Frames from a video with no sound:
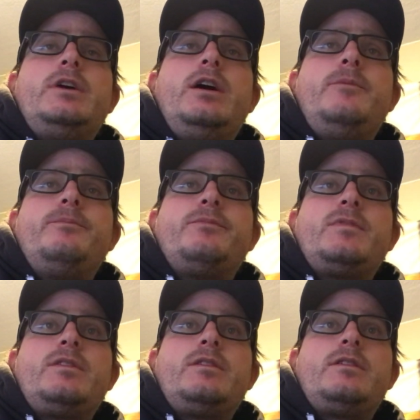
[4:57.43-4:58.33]

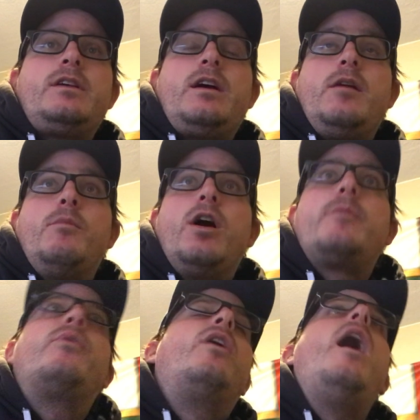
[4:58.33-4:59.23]
Um, a
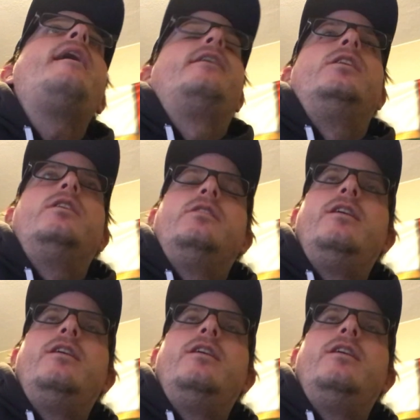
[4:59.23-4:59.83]
Mark Pryor,